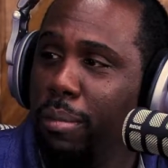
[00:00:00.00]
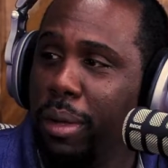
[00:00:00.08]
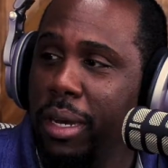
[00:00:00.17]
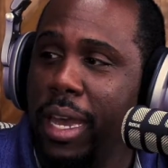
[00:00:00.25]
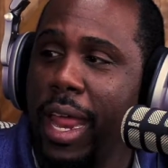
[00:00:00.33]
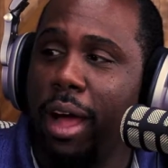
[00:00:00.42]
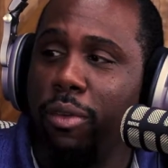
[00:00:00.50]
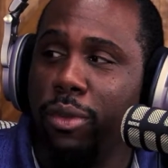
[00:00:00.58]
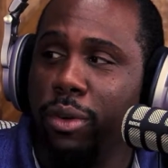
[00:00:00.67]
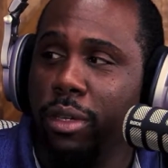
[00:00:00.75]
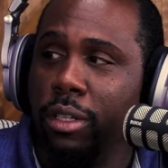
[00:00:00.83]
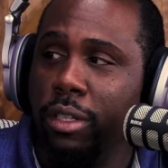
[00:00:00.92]
but now
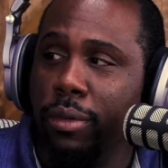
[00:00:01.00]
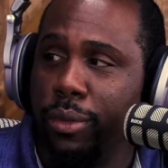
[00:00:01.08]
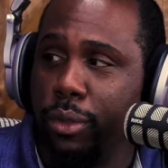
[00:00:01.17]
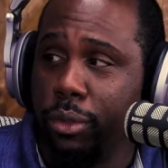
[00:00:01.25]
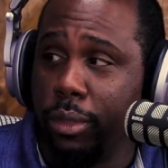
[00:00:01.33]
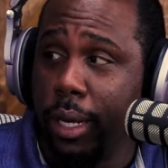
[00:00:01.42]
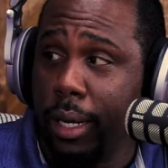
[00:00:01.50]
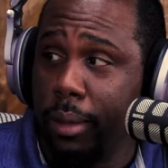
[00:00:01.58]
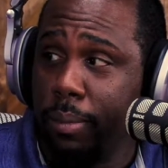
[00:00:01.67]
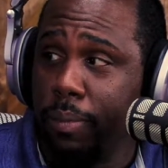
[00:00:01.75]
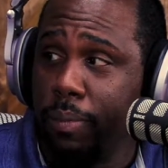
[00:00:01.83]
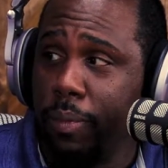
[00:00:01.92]
they're in a difficult
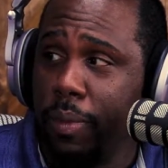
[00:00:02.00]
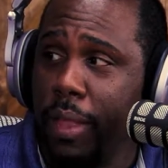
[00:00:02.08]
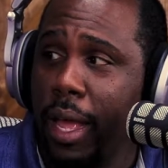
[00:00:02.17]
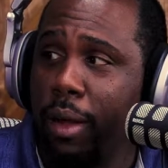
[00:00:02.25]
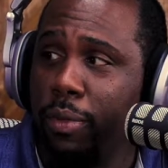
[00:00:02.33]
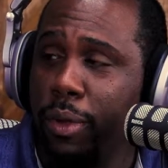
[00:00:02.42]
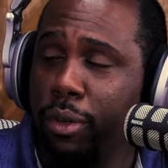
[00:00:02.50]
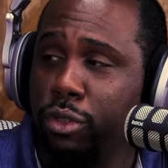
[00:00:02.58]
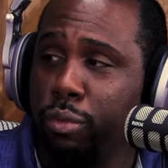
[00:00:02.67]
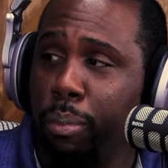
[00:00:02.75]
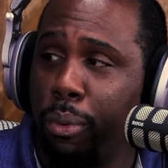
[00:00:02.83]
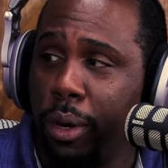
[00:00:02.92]
time. Right. Now
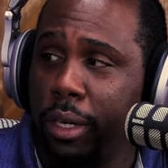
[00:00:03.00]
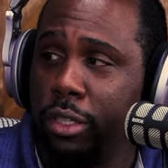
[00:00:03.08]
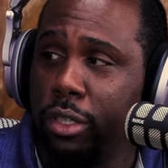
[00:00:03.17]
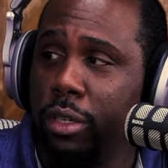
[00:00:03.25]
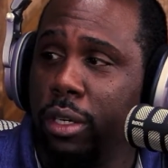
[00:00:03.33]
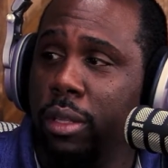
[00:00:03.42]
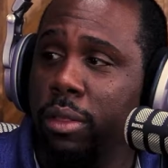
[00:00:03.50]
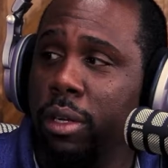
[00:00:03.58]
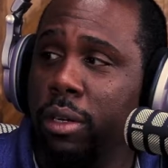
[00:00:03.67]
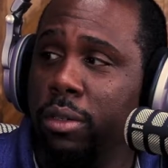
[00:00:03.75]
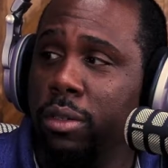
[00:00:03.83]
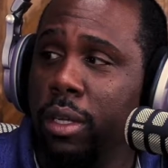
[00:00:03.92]
there's pressure and
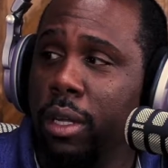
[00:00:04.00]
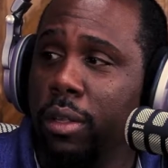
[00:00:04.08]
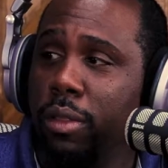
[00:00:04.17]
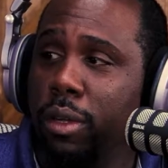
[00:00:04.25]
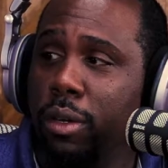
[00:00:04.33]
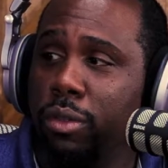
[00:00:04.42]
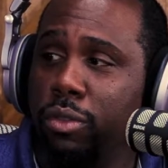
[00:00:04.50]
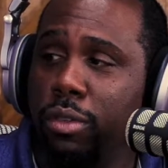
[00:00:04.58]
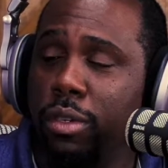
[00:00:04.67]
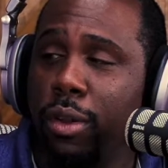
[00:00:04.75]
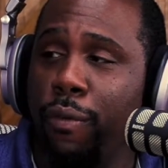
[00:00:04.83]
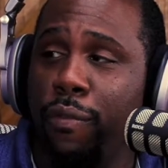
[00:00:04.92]

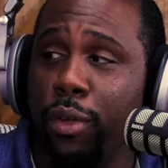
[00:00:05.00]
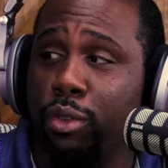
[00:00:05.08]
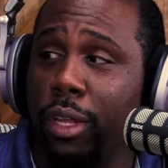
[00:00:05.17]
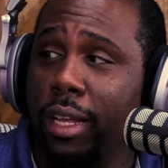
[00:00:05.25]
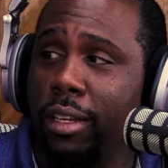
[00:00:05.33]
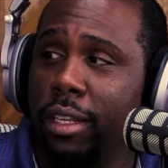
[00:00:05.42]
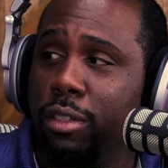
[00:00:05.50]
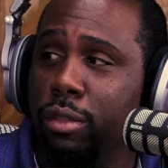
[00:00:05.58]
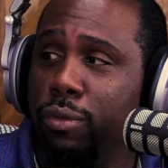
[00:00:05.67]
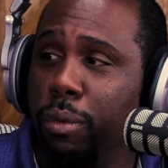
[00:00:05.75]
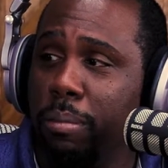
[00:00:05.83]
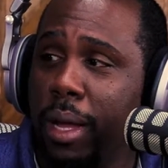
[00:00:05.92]
it feels like
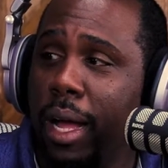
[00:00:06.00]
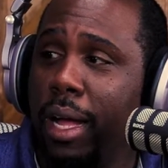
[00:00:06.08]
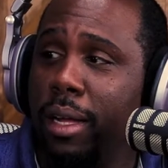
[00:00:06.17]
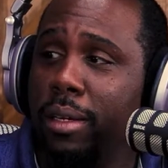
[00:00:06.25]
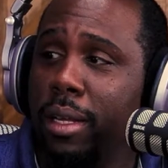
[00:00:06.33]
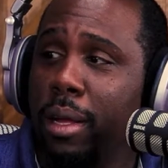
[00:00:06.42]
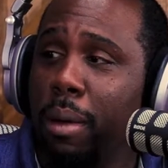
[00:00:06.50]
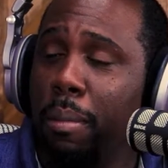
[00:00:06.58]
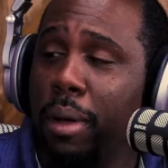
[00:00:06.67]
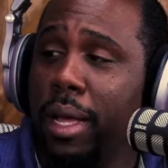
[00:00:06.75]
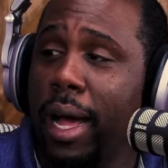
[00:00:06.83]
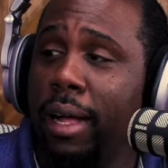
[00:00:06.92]
distance from God,
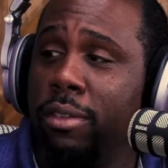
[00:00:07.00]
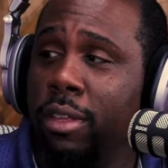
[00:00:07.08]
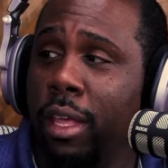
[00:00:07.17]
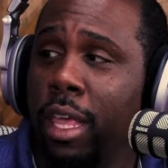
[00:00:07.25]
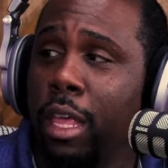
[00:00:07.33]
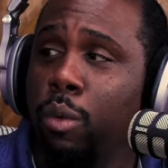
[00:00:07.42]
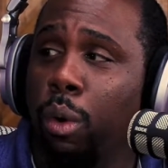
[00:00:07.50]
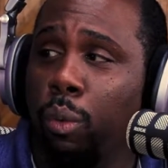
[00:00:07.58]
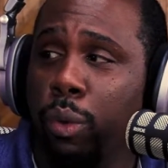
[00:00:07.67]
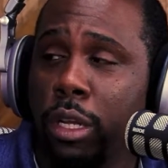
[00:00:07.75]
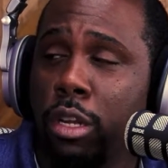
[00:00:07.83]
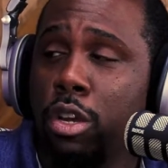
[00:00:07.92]
but God said he will
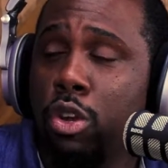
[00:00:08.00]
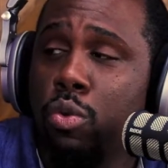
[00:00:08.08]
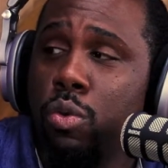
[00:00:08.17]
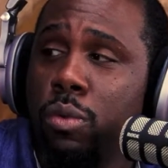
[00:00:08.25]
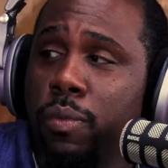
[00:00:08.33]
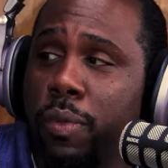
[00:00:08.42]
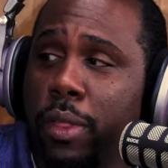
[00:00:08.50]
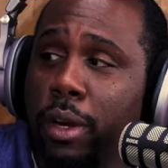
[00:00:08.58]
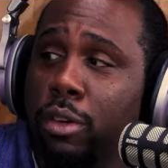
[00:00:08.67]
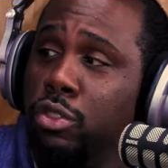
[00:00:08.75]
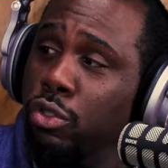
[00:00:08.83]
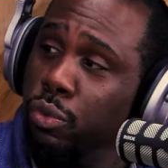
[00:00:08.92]
renew
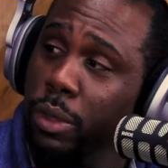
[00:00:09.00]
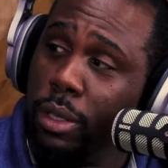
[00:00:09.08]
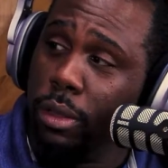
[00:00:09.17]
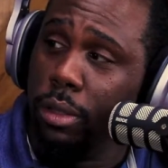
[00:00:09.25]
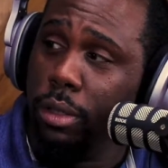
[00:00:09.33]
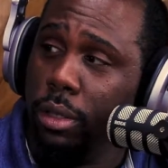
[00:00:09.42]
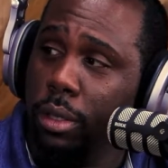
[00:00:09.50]
their strength.